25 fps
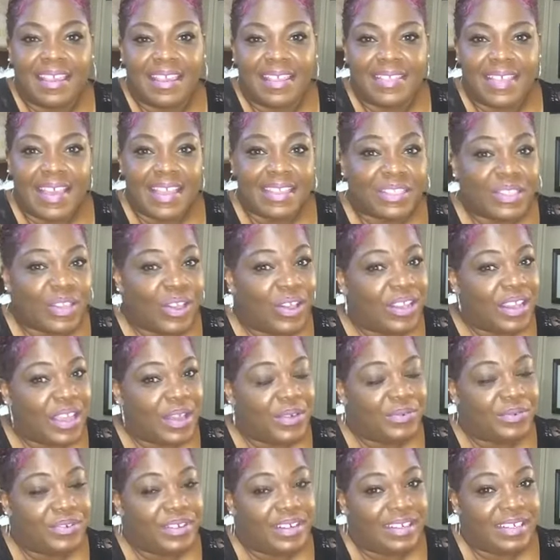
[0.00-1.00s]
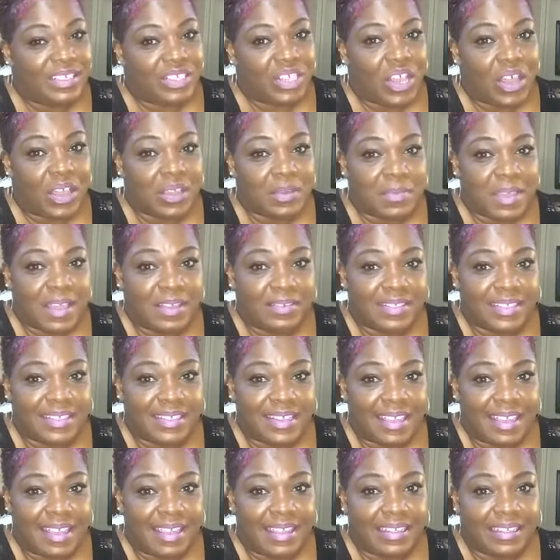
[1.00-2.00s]
that's all I wanted to talk about
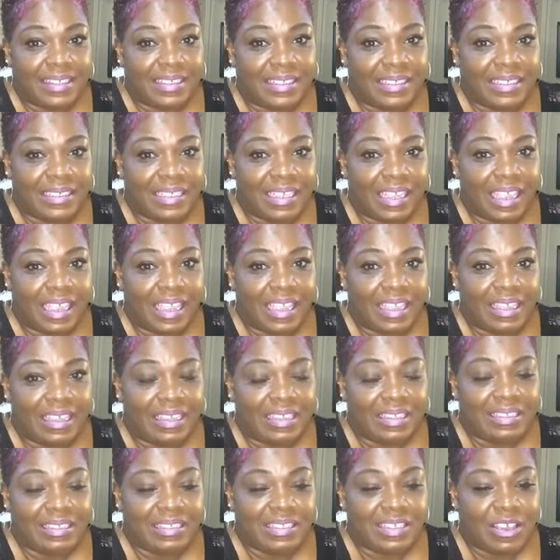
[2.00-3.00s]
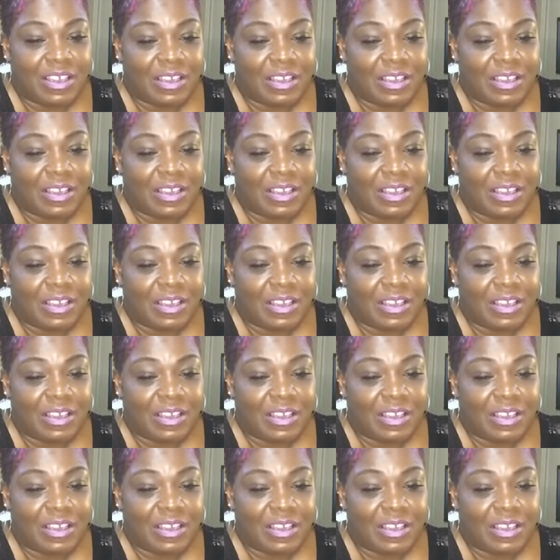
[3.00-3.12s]
today. And